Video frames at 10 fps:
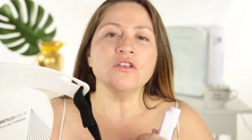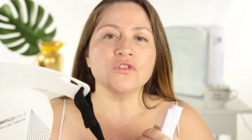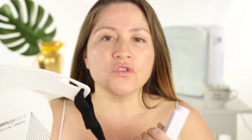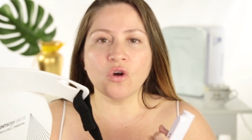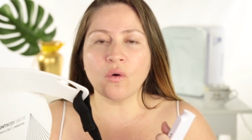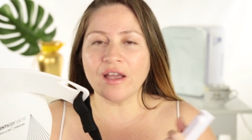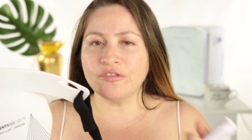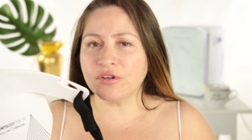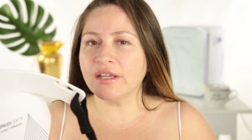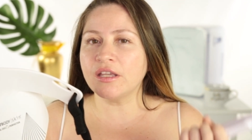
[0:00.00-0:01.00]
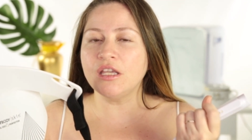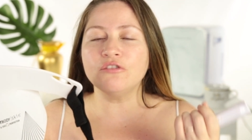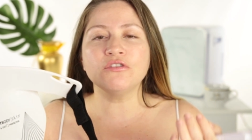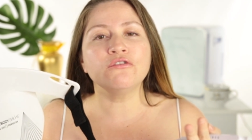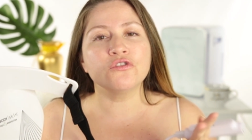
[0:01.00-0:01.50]
so i feel like
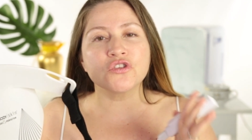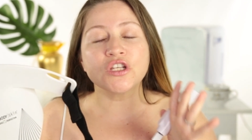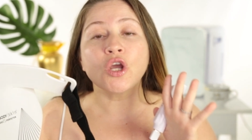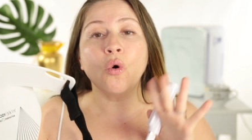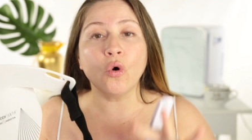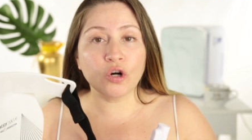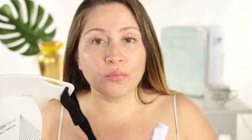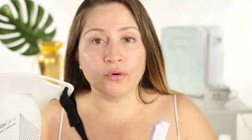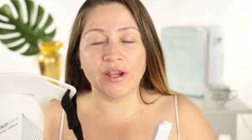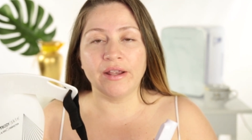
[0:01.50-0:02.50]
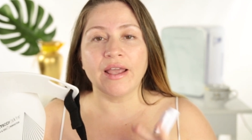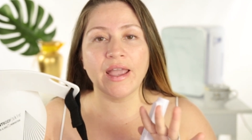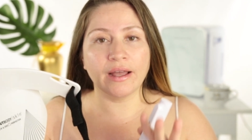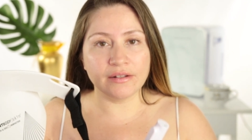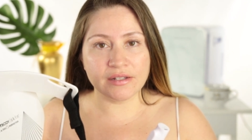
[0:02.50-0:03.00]
even if you just incorporate
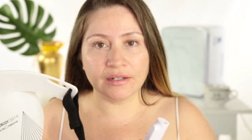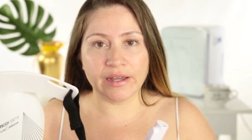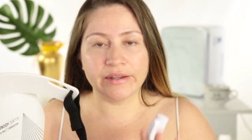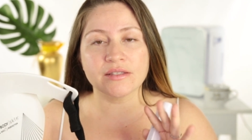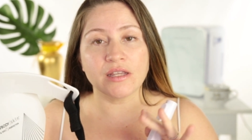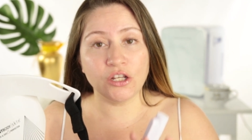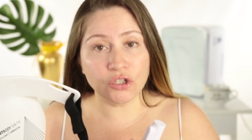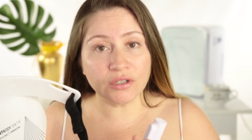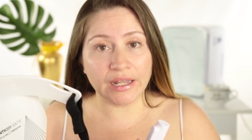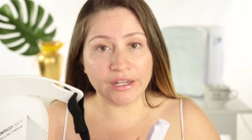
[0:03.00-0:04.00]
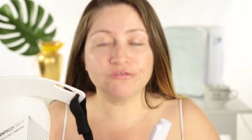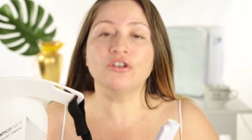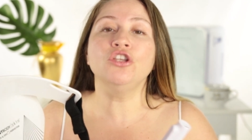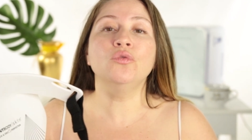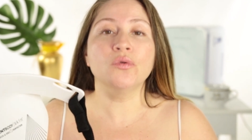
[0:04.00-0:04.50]
led lights in your
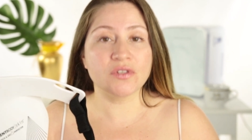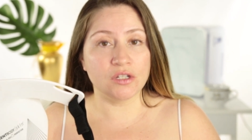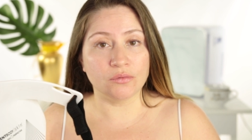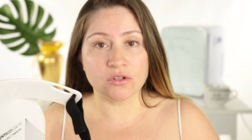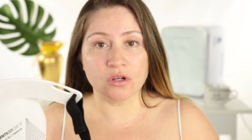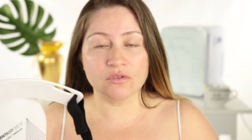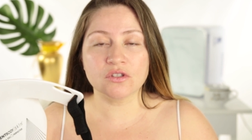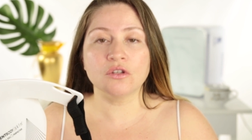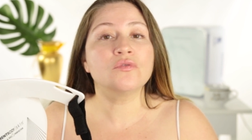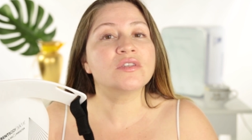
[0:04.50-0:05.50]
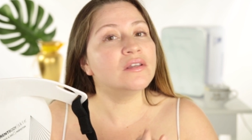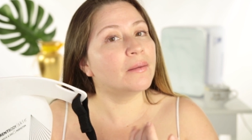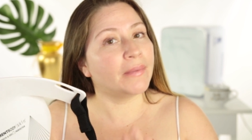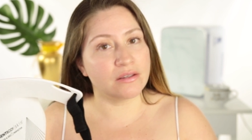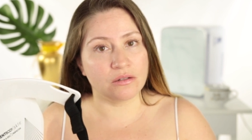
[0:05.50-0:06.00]
life you will see results and you see
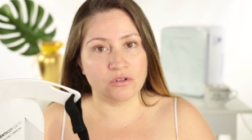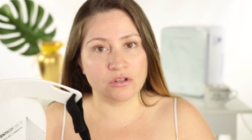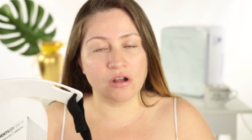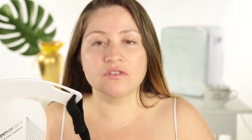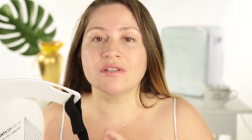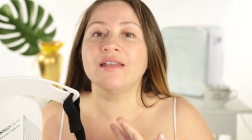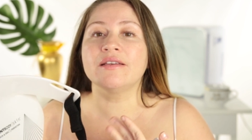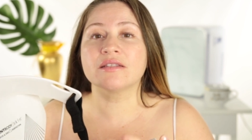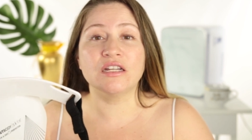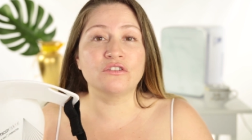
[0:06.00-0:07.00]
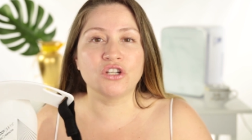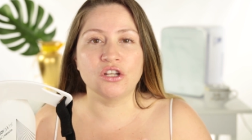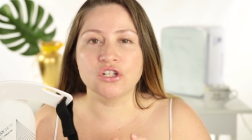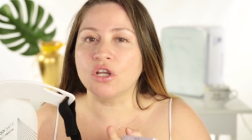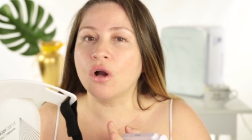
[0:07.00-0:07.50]
amazing results and it's life
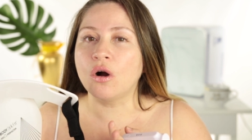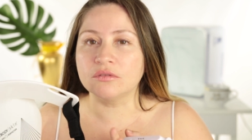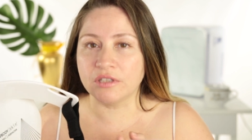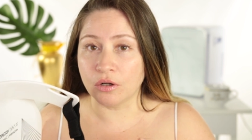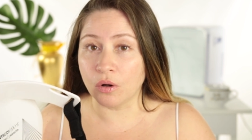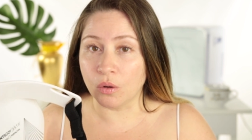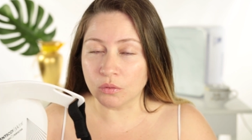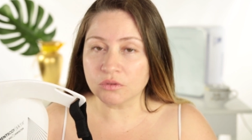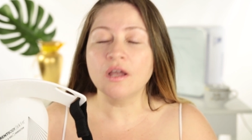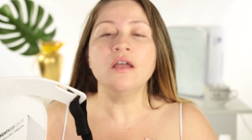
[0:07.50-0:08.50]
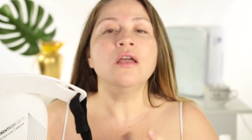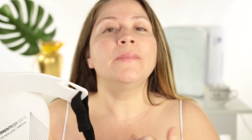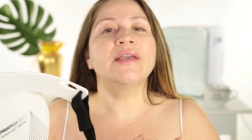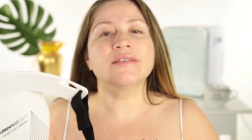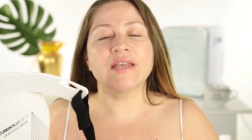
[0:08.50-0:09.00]
changing on their own
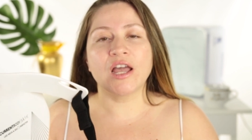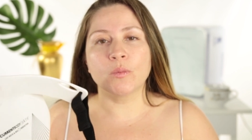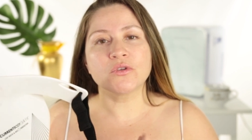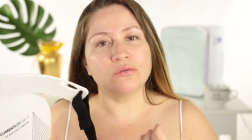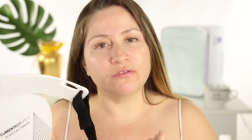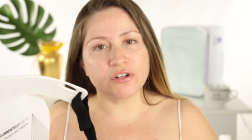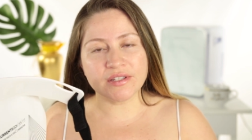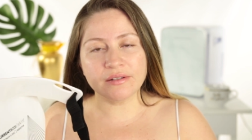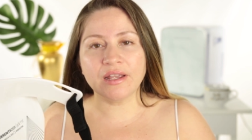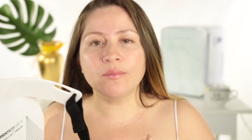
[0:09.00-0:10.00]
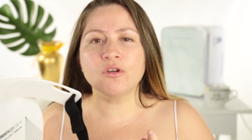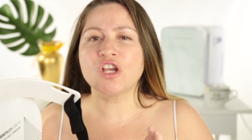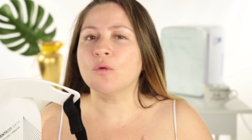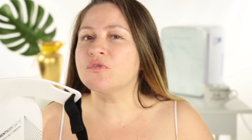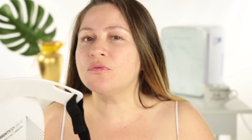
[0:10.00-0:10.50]
because it helps reverse some damage
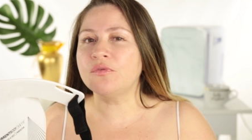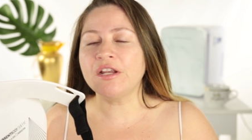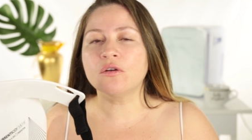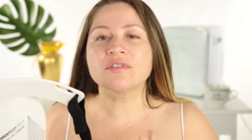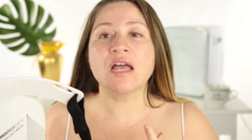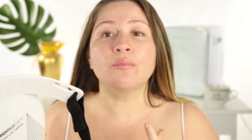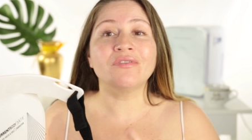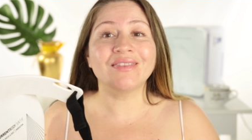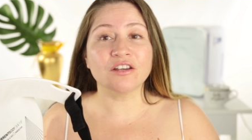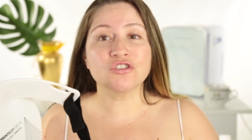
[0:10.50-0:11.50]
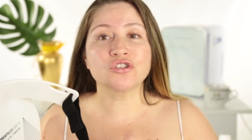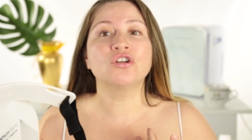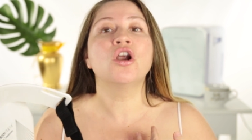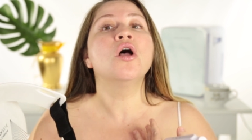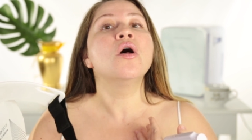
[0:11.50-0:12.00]
helps with wrinkles helps with texture